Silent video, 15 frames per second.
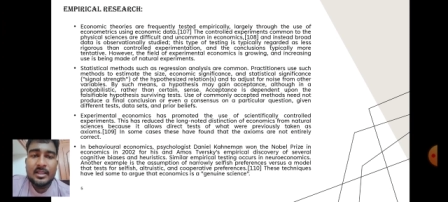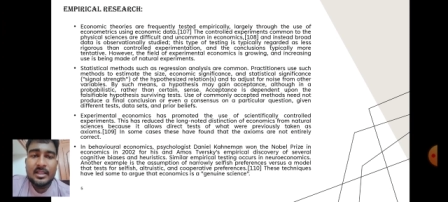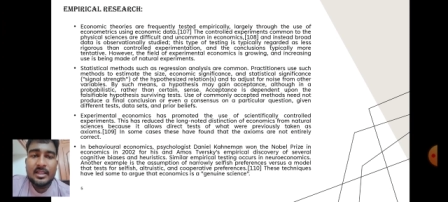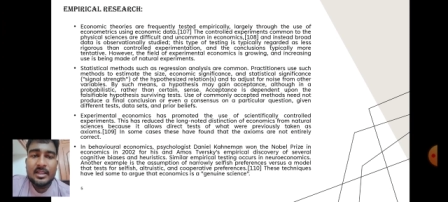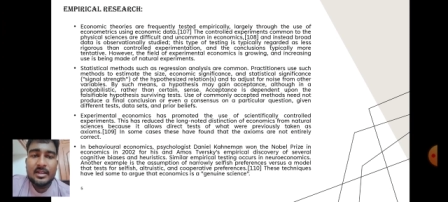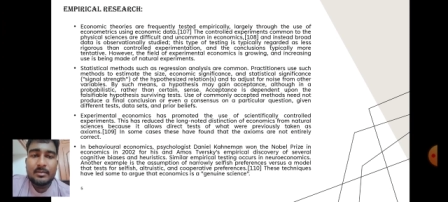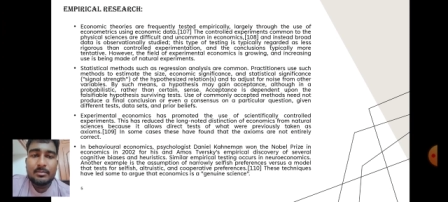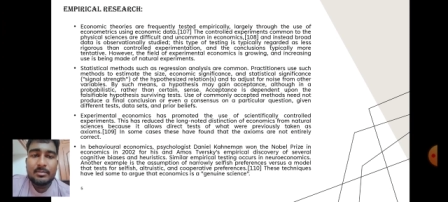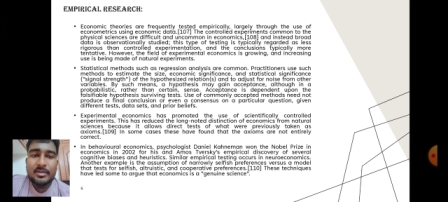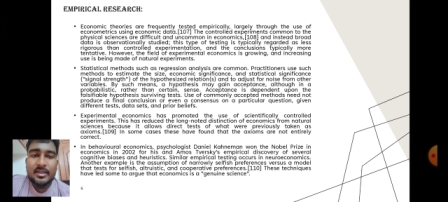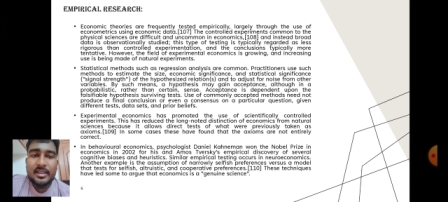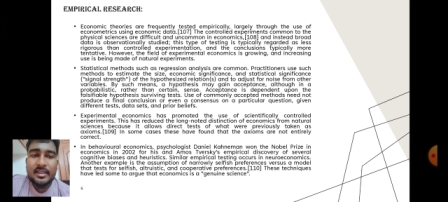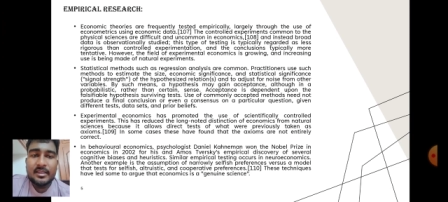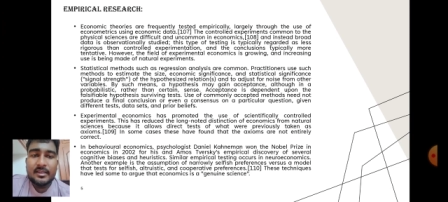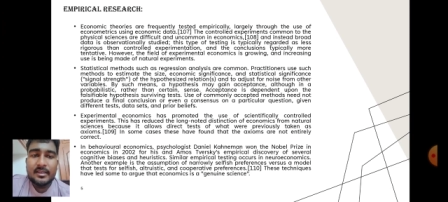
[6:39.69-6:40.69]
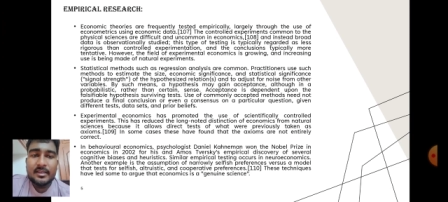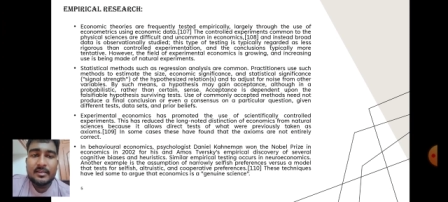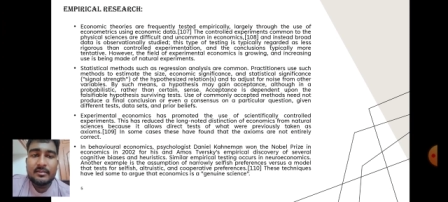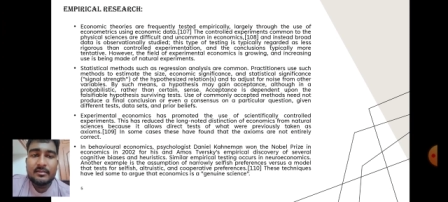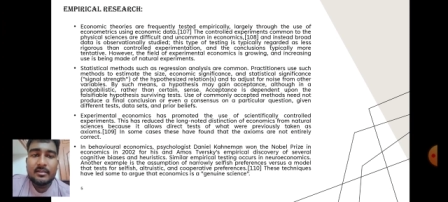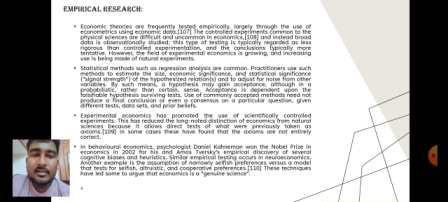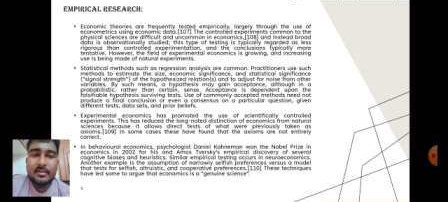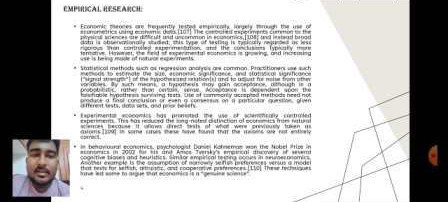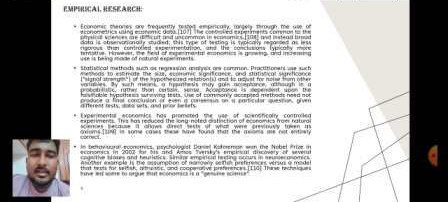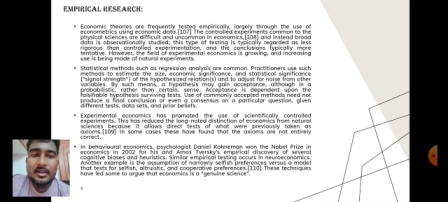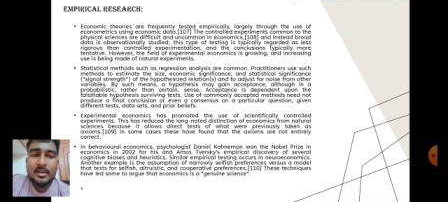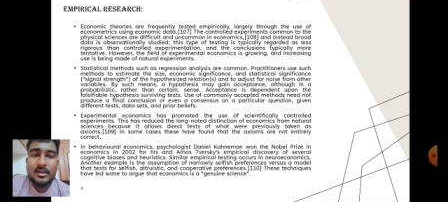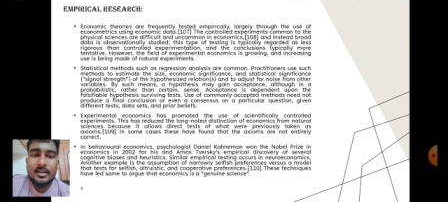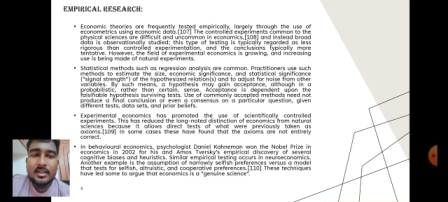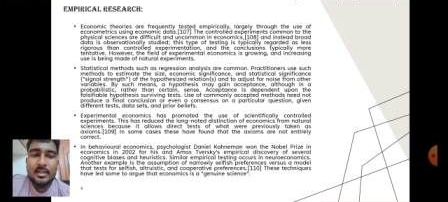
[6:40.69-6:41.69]
In behavioral
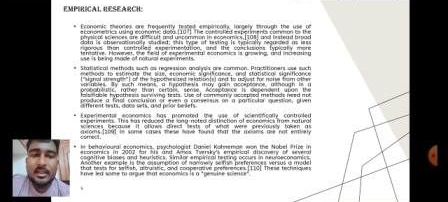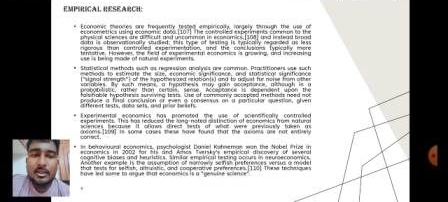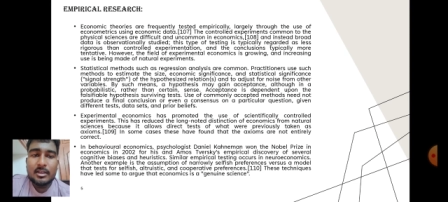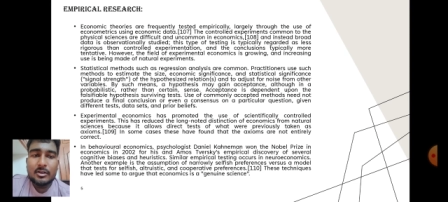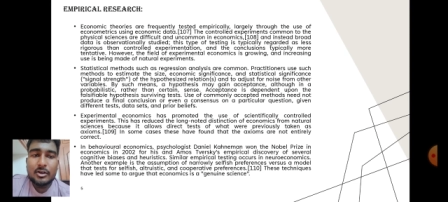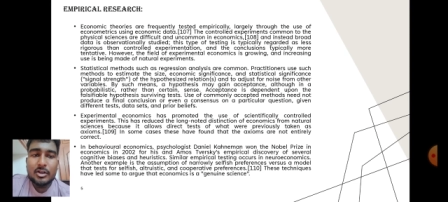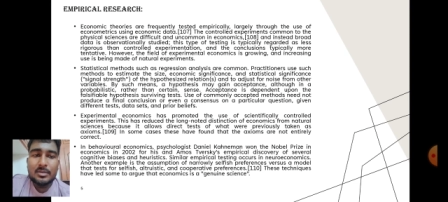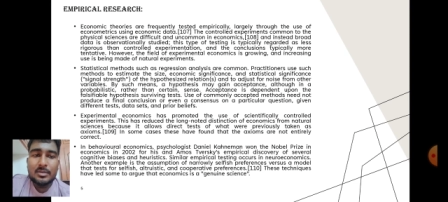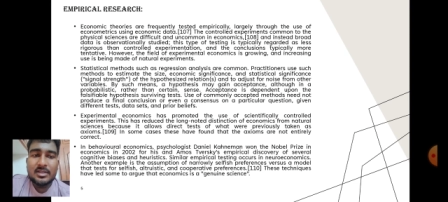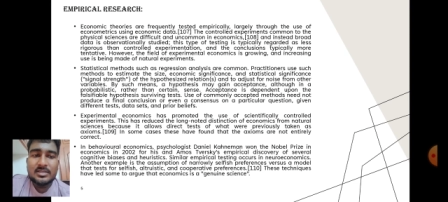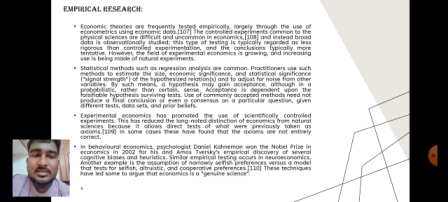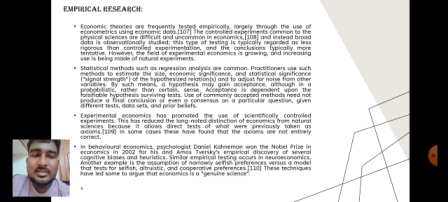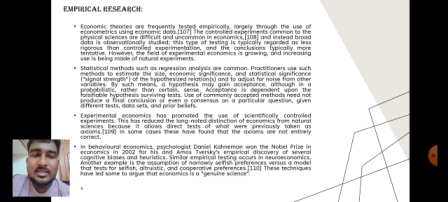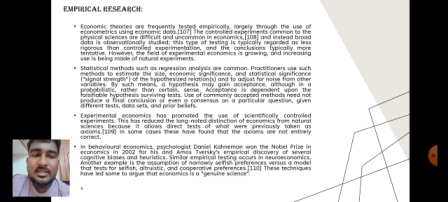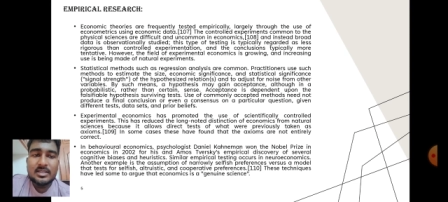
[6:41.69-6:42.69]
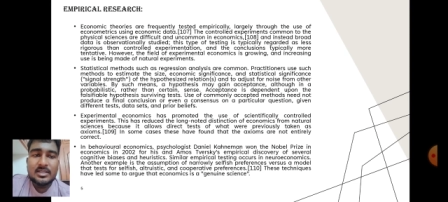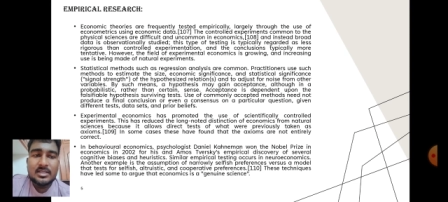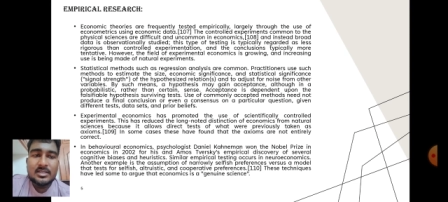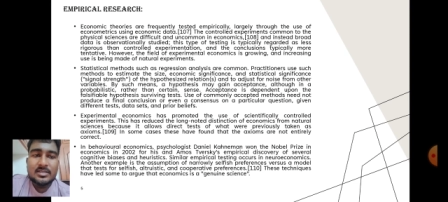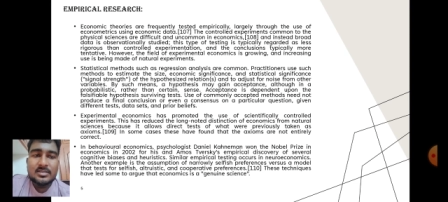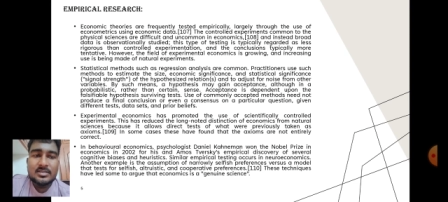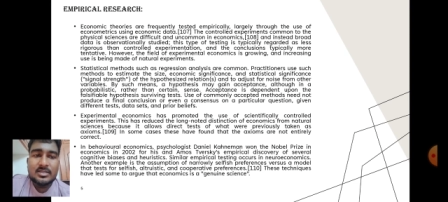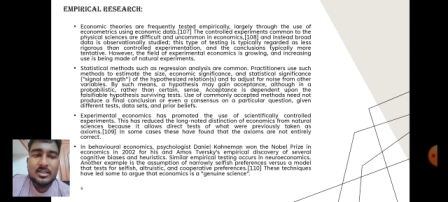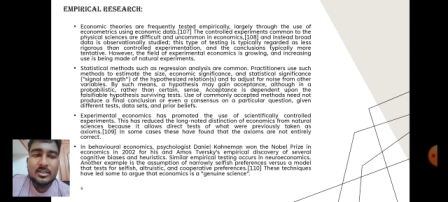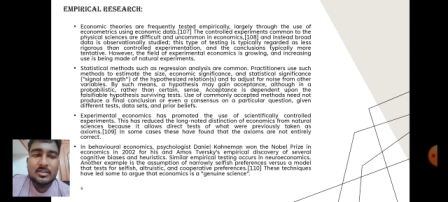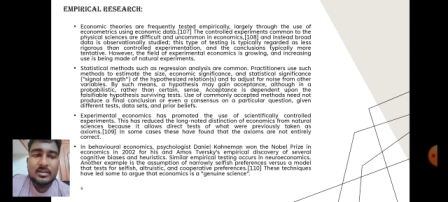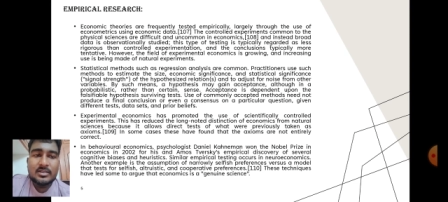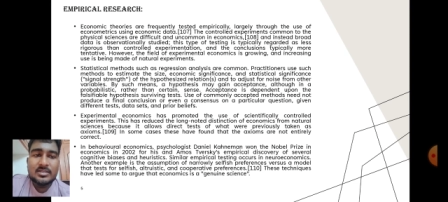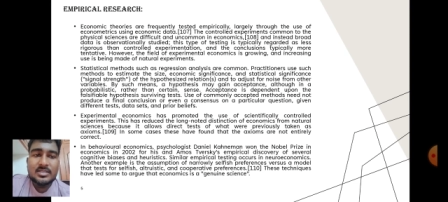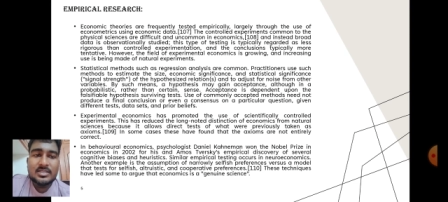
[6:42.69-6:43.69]
economics,
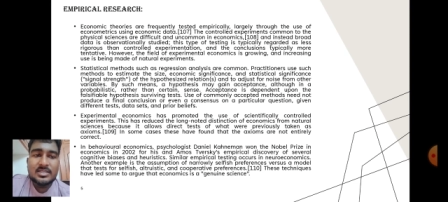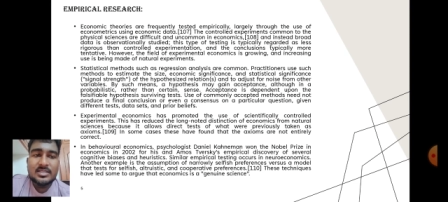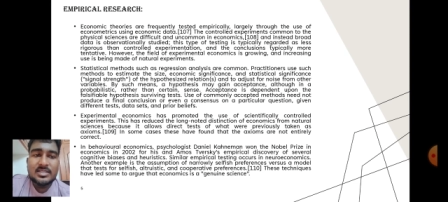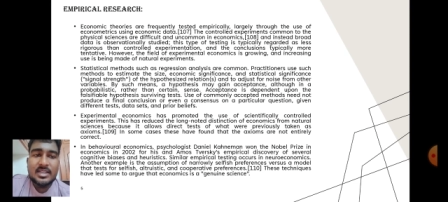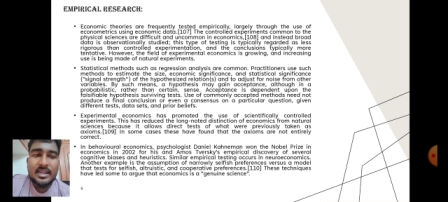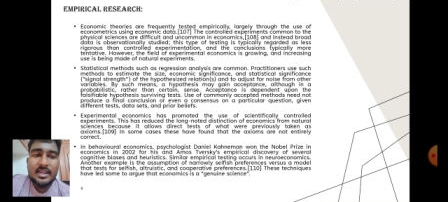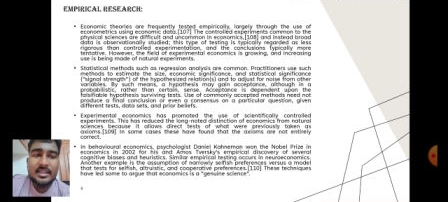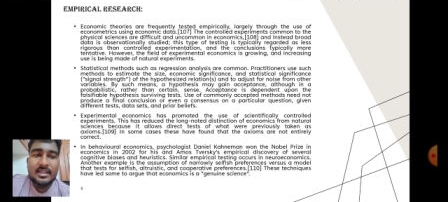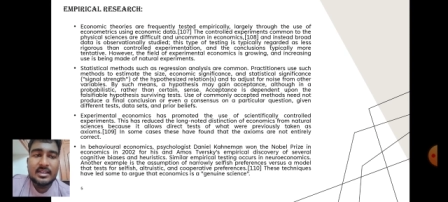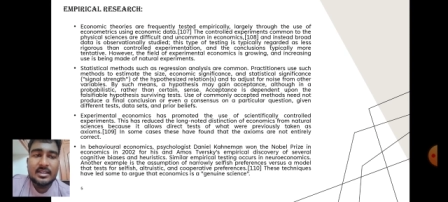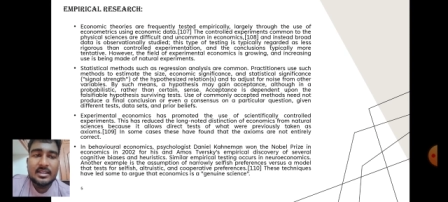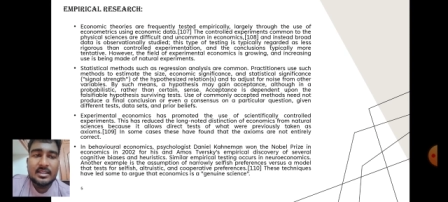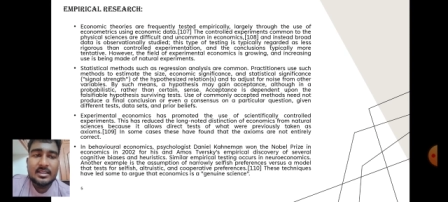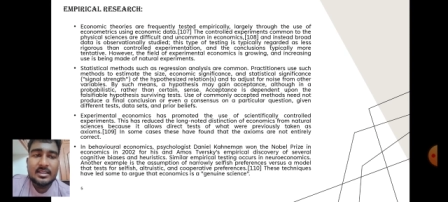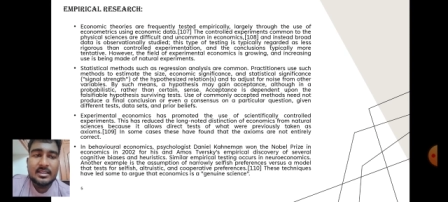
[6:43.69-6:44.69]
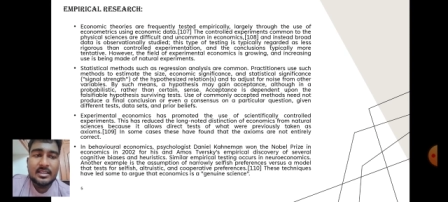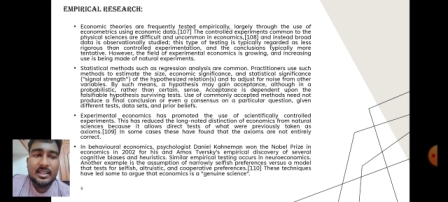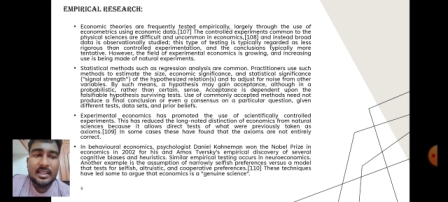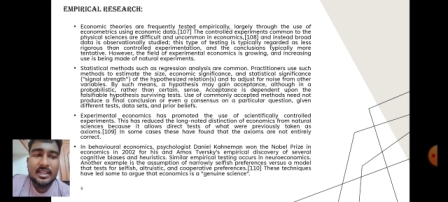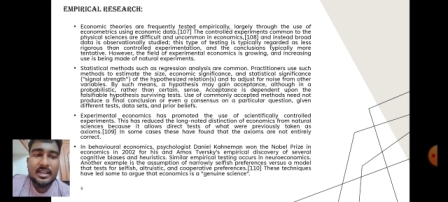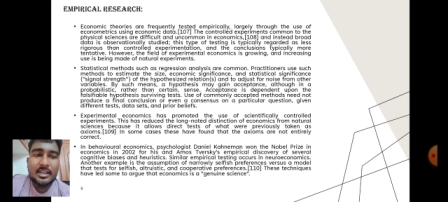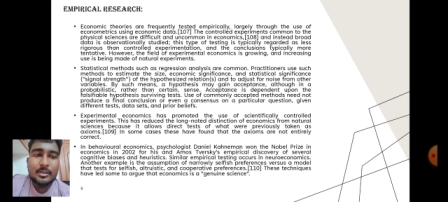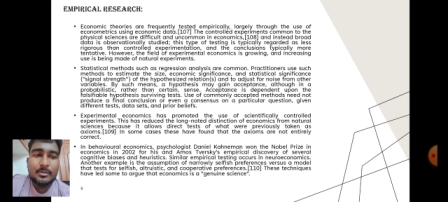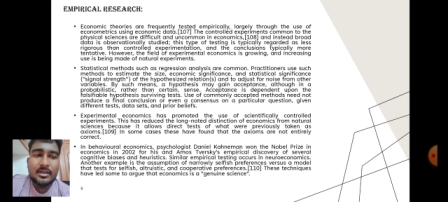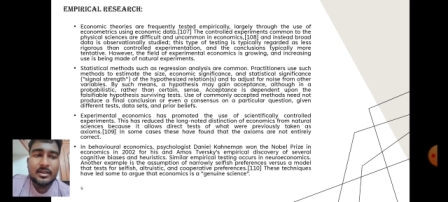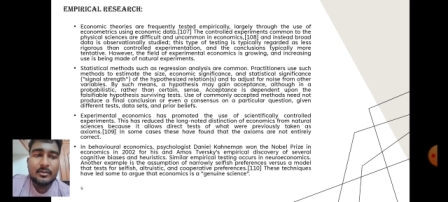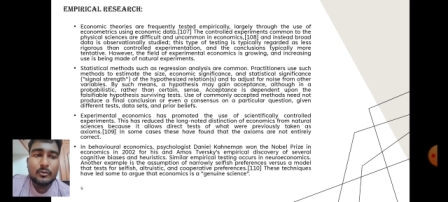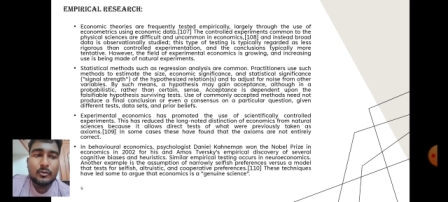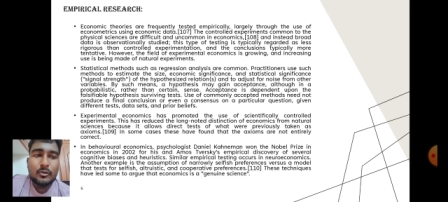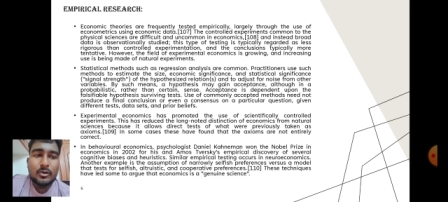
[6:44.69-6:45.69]
psychologist Daniel Kahneman
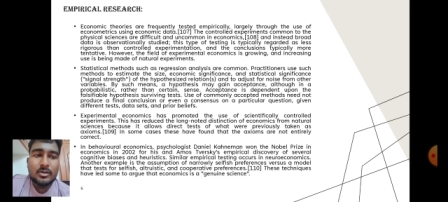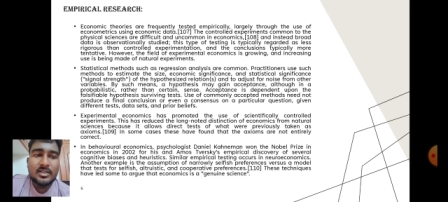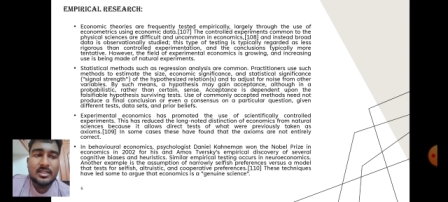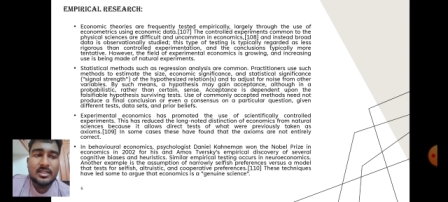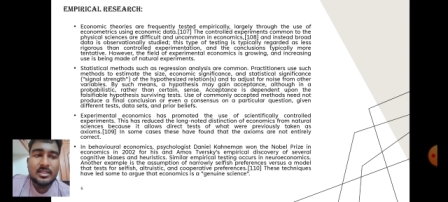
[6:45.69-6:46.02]
won the